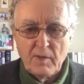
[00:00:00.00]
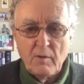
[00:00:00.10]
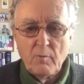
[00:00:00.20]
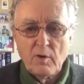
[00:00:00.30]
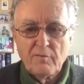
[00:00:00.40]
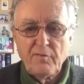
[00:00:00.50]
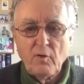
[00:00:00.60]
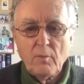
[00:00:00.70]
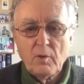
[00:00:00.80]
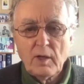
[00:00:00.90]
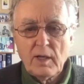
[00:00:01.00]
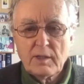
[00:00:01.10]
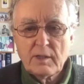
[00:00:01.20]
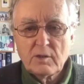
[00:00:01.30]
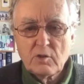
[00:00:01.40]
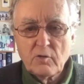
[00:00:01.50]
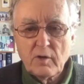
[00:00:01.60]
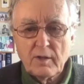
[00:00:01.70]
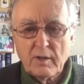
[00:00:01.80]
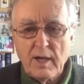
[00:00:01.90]
were formulated
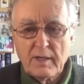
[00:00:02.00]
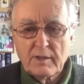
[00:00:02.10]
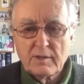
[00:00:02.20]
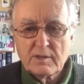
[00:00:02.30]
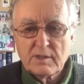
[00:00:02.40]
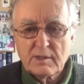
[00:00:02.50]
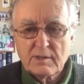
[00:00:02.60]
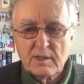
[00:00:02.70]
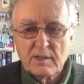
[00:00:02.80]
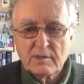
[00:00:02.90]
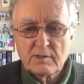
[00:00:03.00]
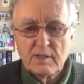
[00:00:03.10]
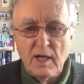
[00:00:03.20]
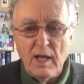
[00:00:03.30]
during the 1960s,